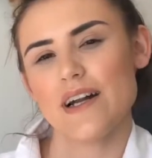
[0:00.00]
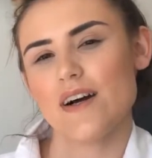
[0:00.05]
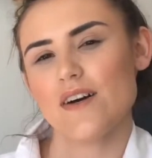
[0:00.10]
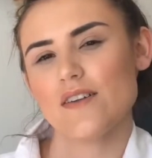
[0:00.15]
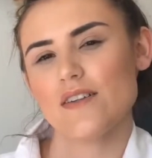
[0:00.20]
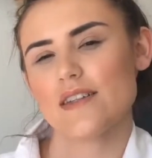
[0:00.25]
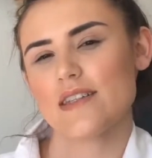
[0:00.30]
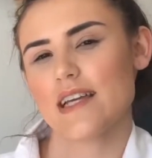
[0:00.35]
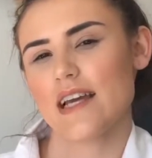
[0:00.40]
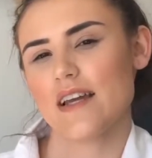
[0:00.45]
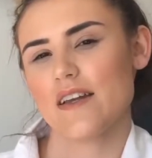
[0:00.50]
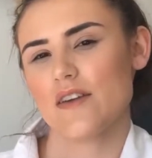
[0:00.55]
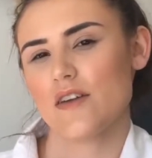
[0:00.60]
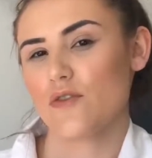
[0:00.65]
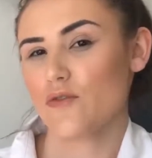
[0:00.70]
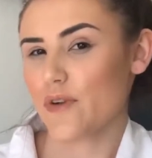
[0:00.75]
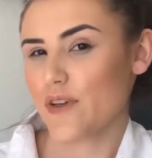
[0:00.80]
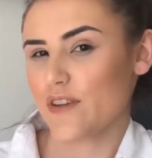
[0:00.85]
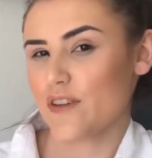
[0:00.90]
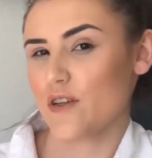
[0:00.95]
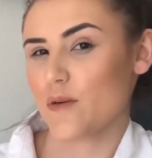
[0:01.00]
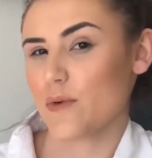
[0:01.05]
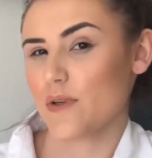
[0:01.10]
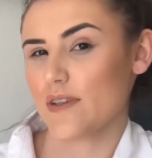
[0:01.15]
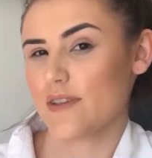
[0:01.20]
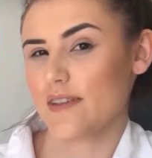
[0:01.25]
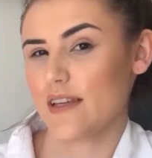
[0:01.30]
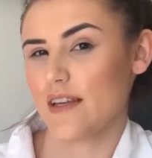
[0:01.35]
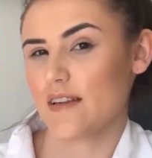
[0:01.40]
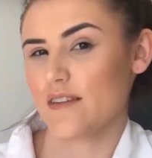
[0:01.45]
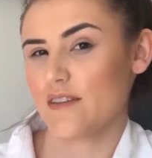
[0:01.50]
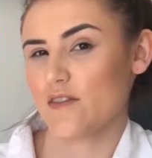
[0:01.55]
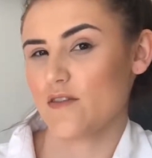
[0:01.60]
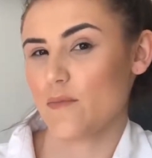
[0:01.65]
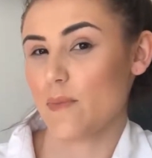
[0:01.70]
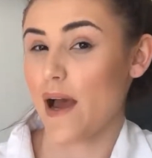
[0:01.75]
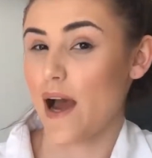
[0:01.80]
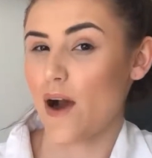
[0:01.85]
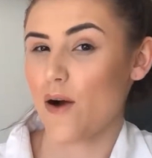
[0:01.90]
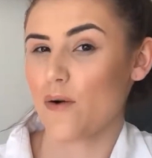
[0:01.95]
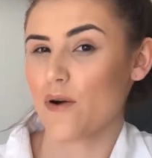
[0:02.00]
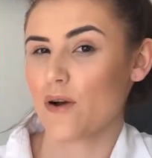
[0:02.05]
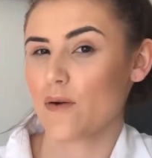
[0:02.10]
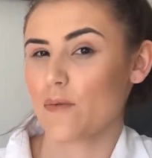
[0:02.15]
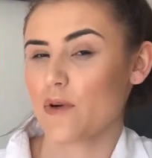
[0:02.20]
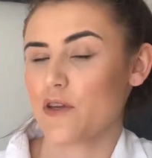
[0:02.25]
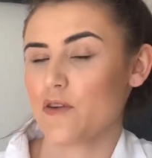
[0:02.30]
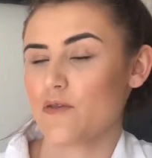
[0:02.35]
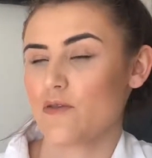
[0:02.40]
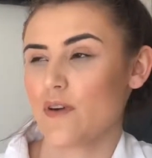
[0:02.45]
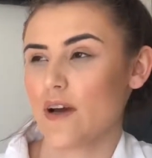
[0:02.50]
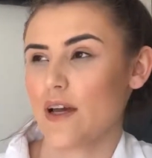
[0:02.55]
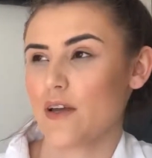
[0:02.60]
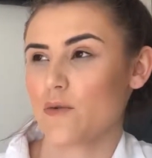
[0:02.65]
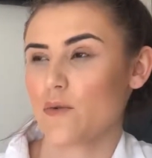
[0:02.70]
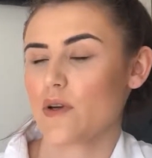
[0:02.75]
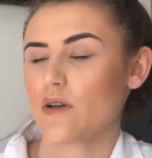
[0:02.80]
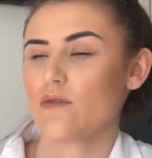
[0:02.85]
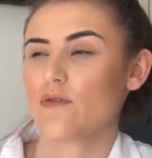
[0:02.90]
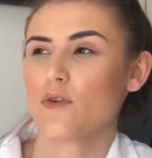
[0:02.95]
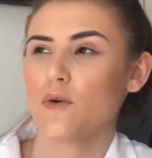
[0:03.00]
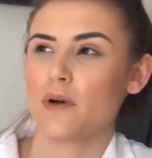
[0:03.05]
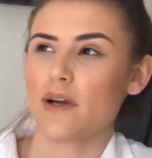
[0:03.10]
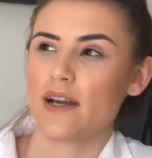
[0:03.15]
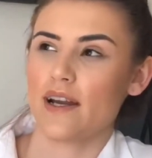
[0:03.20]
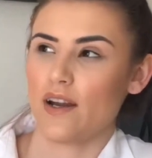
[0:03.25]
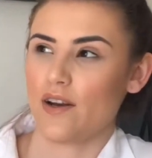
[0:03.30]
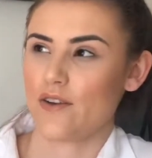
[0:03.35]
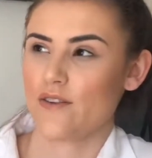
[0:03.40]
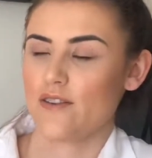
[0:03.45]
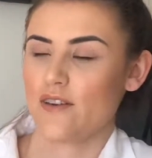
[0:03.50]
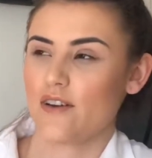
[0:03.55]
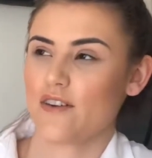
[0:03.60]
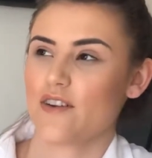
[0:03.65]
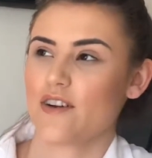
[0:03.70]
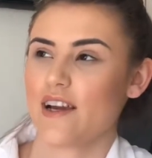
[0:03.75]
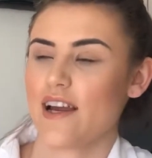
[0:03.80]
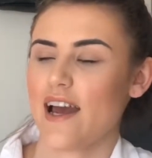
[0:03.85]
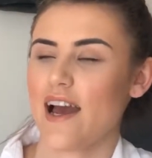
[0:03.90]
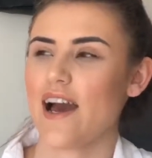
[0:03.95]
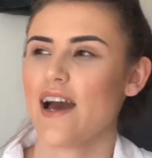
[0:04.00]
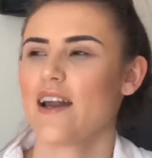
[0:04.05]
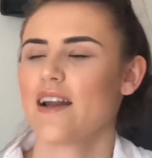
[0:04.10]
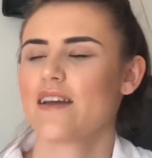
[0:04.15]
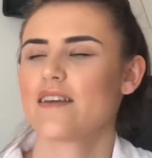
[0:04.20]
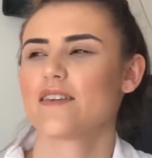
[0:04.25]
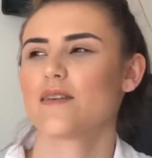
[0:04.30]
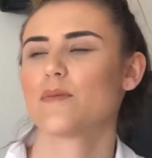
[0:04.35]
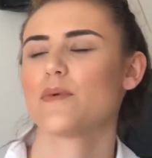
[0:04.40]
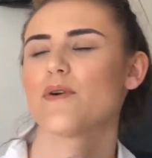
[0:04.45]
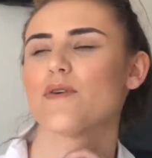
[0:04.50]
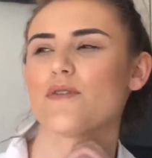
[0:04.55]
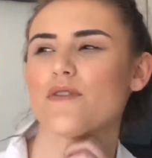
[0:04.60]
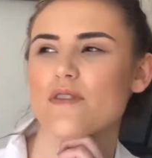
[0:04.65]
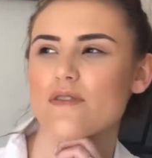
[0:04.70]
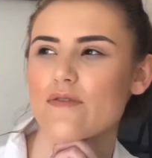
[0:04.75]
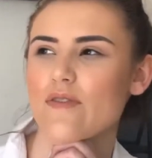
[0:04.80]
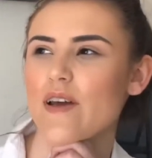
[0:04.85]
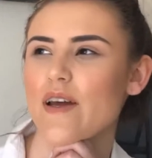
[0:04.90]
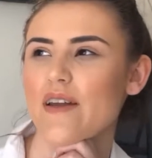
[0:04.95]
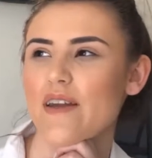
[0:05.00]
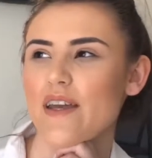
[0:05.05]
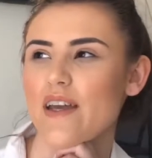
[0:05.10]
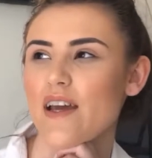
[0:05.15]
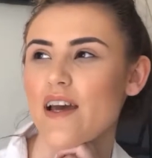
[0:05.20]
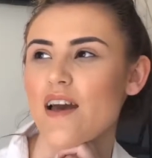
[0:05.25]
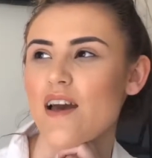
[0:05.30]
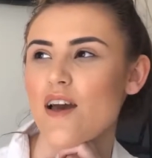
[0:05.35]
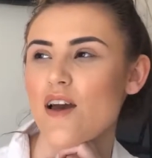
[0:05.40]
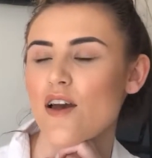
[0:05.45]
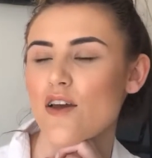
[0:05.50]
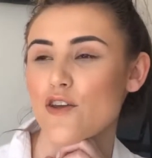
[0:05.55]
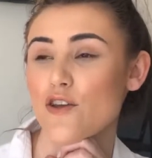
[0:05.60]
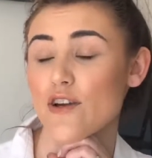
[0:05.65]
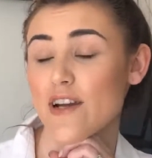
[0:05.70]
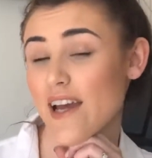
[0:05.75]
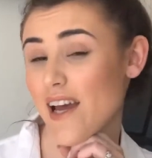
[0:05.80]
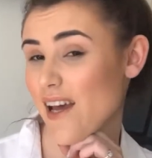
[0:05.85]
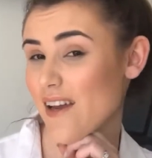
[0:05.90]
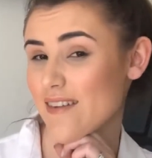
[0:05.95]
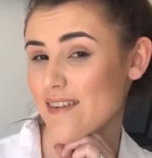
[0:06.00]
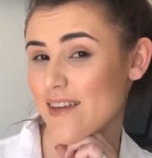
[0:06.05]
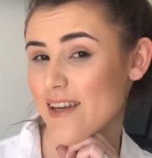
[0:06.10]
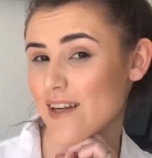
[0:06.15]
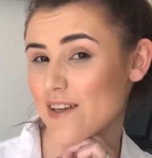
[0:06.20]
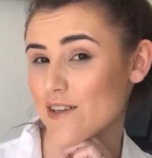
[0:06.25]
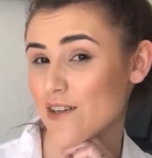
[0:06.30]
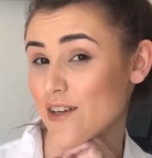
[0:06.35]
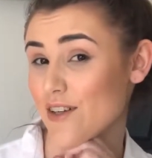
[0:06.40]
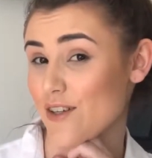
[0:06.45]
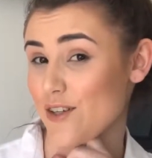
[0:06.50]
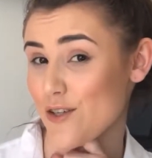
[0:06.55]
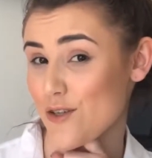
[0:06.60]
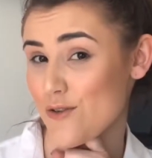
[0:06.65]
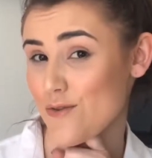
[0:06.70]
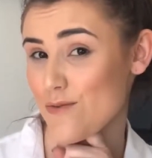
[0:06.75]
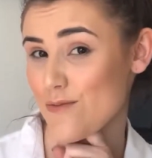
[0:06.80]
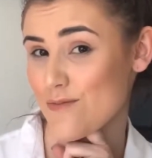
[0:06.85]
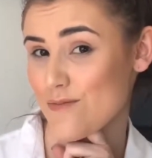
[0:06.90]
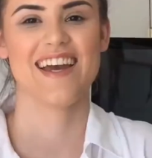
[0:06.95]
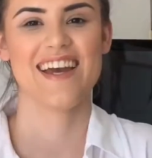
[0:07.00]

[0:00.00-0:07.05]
else get an unreasonable sense of power when you find one of your hairs on your cat as opposed to finding your cat's hair on you?